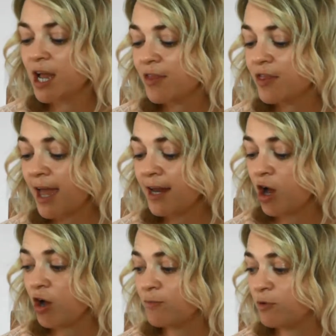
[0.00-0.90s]
Then
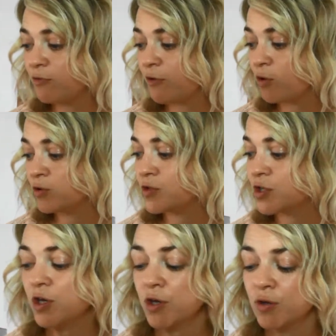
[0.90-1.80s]
I move on
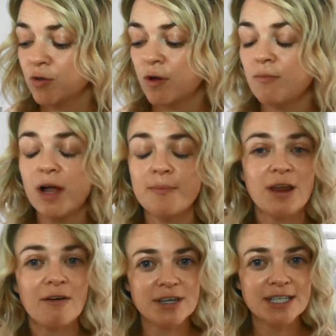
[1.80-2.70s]
to my
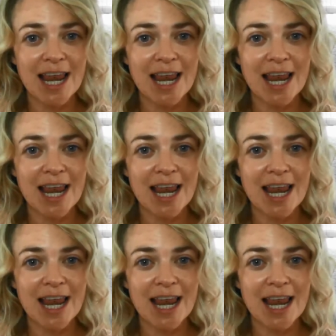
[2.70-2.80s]
beloved